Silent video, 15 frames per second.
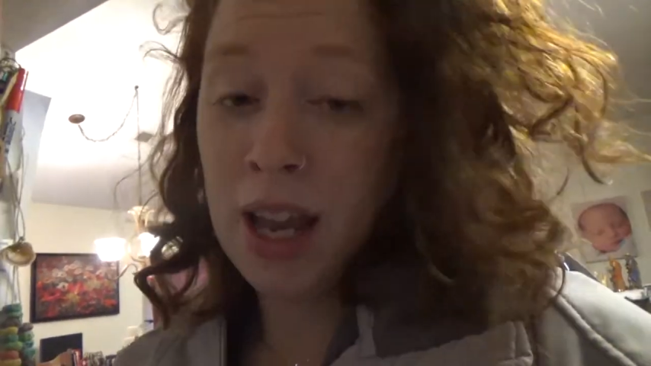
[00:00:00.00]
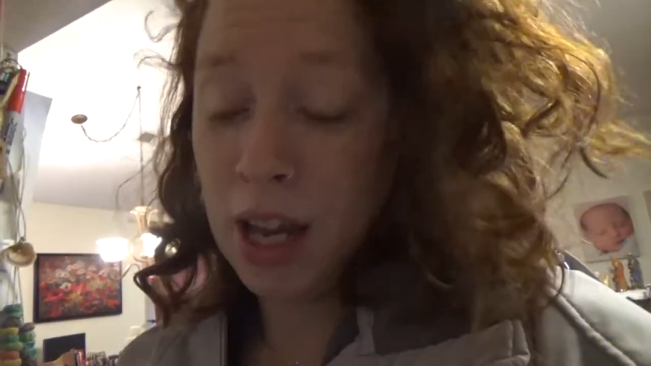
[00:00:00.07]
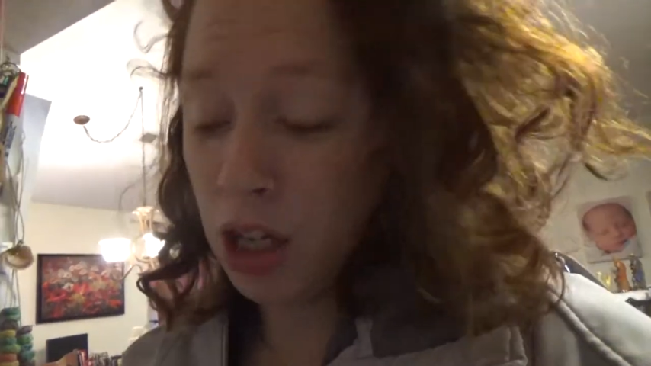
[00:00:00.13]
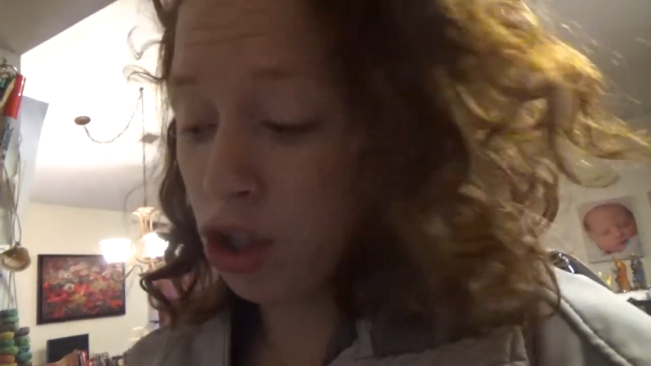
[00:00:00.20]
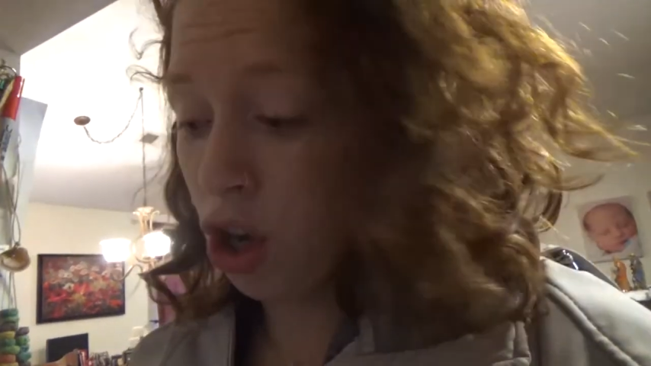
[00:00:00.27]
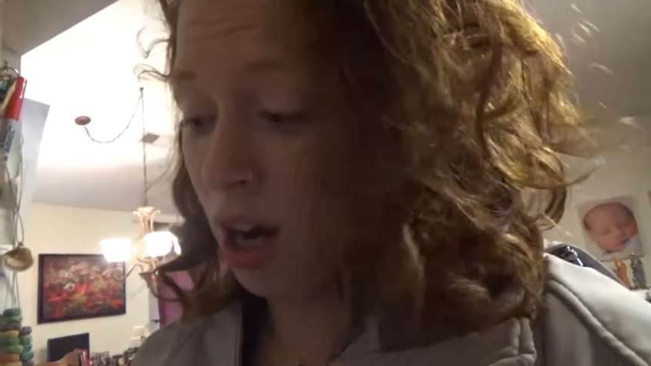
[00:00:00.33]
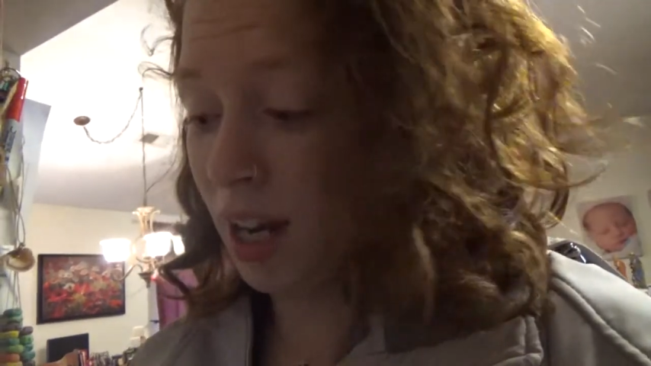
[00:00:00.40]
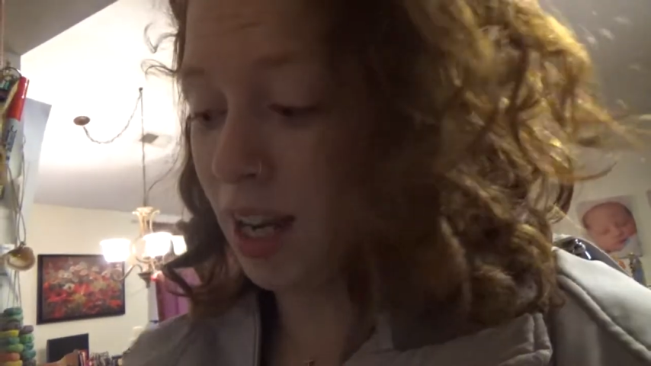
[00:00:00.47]
He's
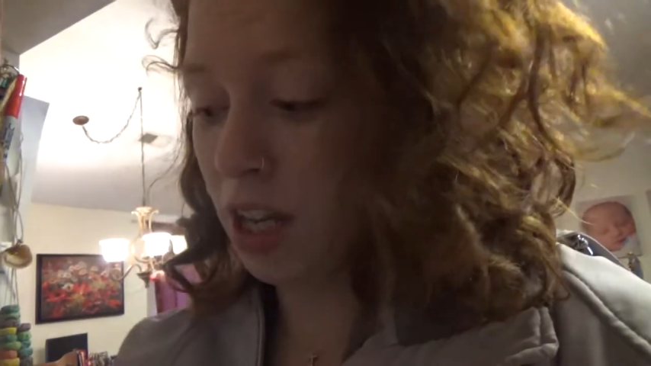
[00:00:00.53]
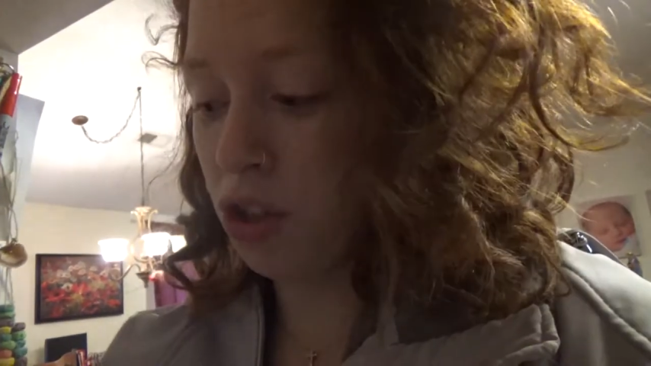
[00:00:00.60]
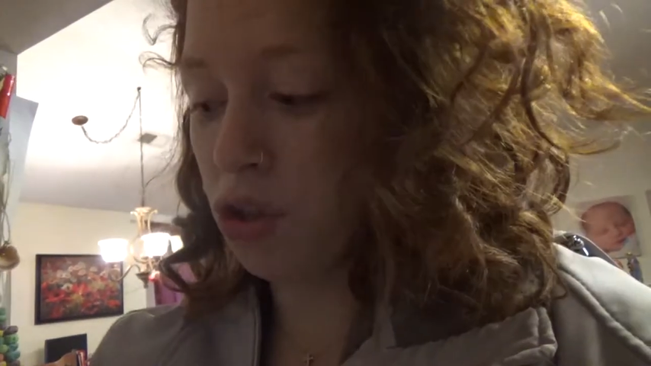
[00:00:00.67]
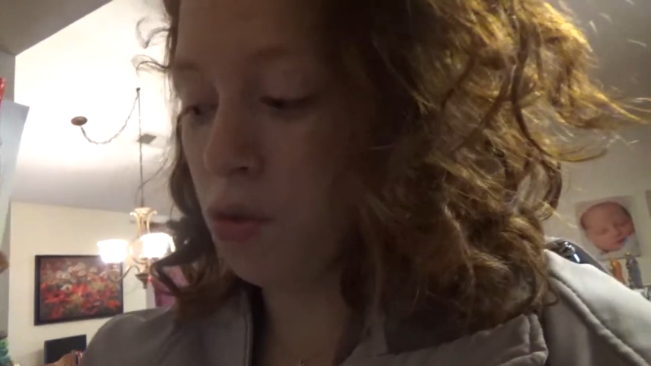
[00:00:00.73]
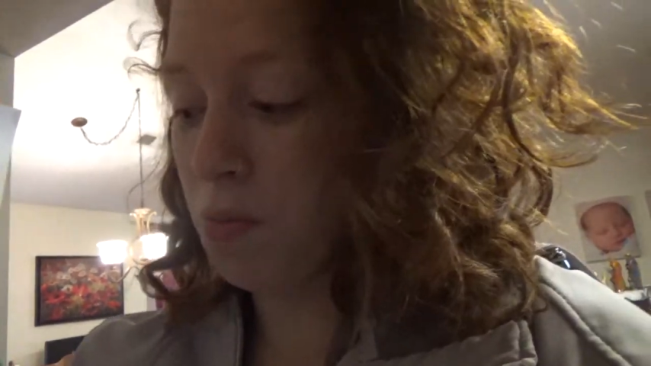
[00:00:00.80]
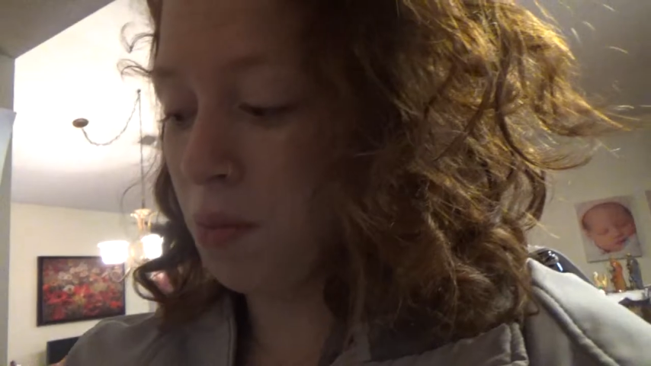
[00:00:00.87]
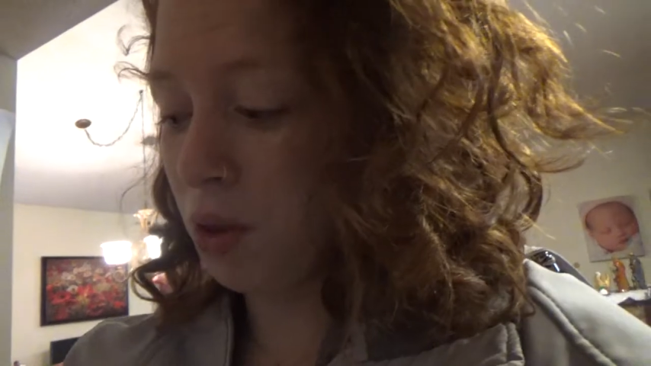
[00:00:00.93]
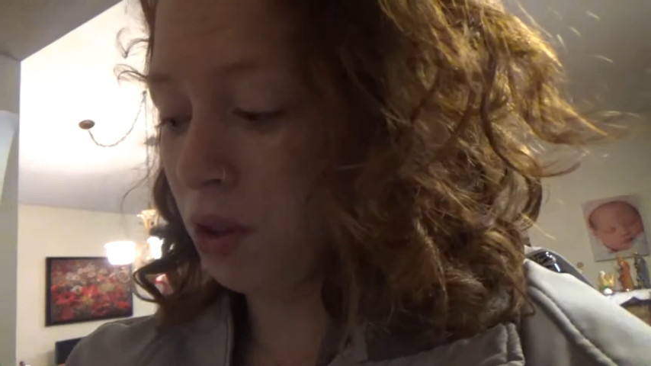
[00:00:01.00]
trying to get to
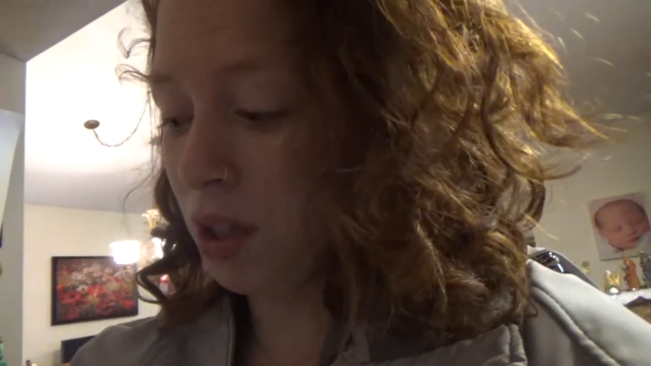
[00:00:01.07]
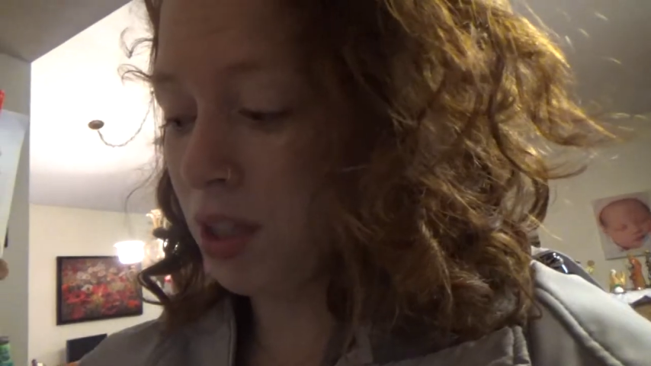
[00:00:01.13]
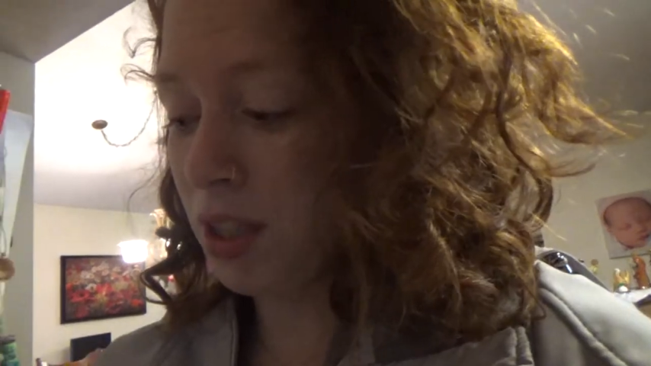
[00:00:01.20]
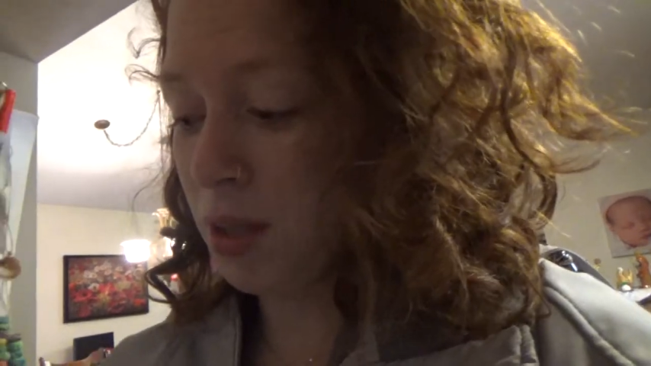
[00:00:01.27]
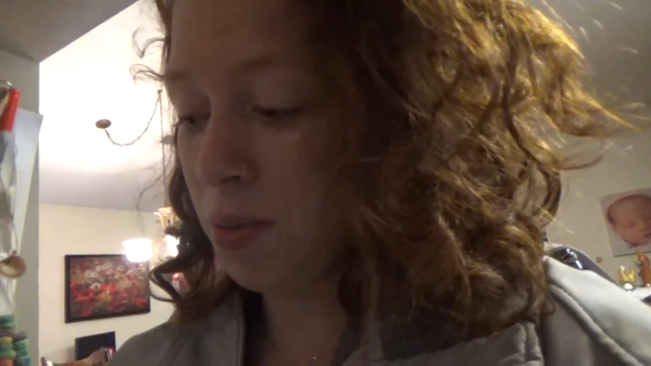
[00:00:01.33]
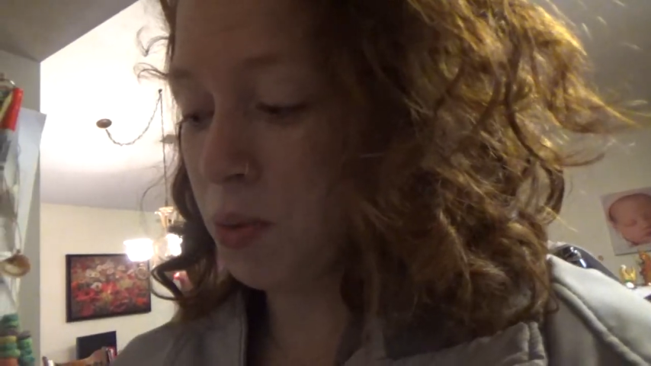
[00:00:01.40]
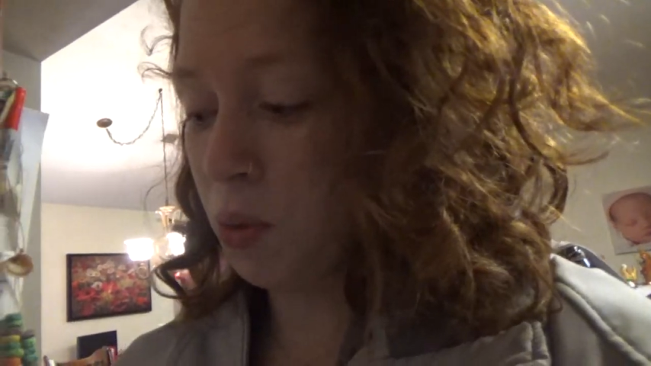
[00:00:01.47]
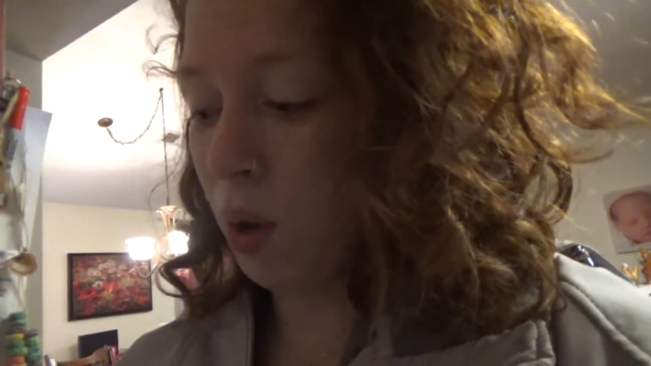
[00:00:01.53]
1 million
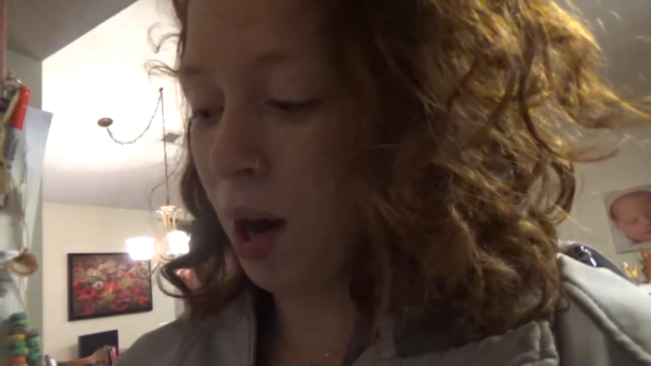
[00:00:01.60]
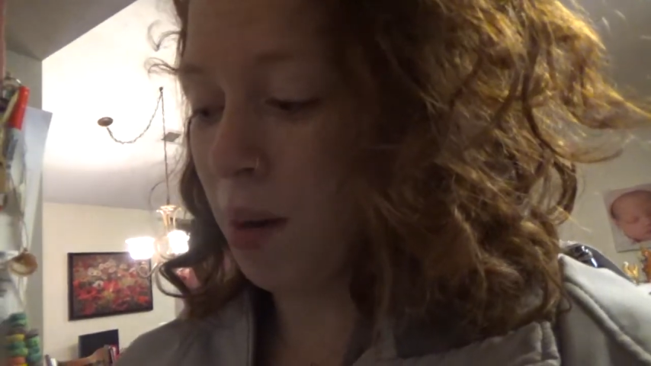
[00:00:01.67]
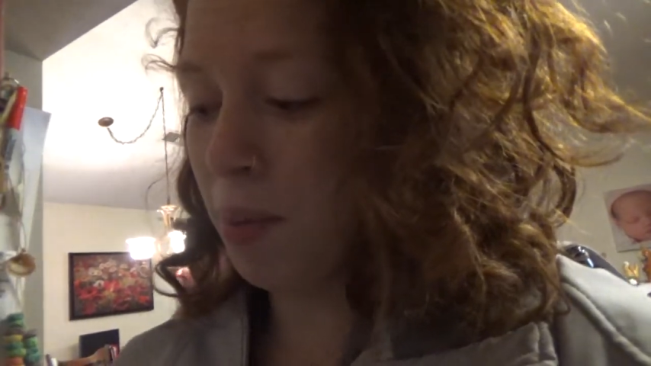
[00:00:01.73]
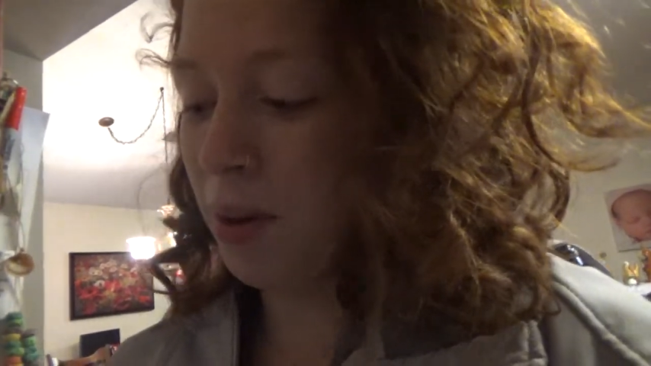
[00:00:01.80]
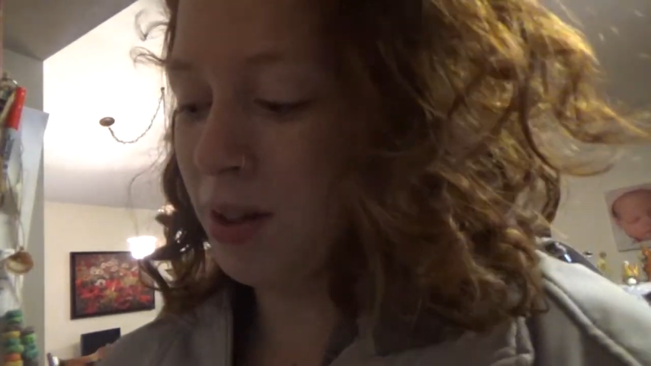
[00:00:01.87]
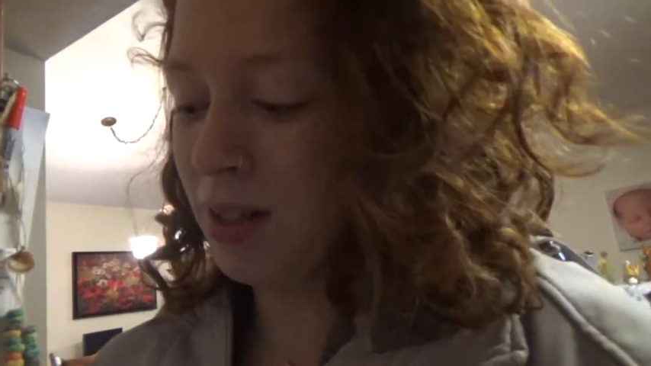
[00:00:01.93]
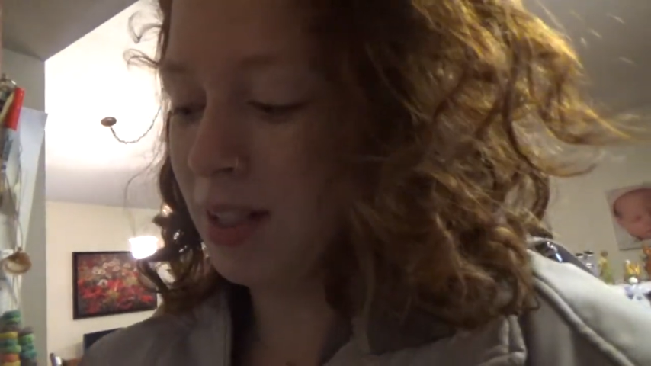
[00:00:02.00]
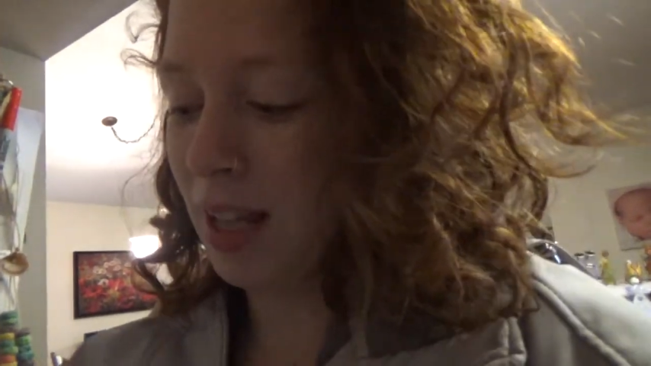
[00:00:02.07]

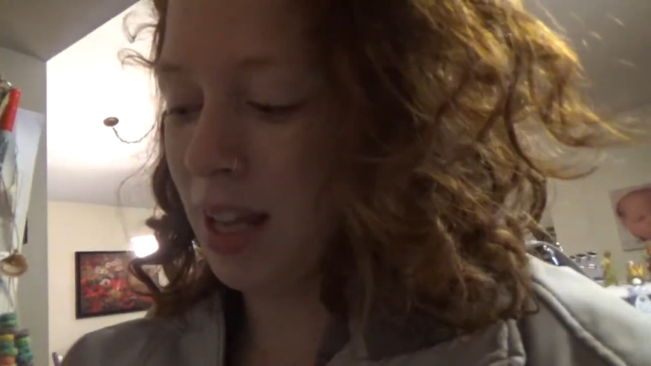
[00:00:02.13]
subscribers,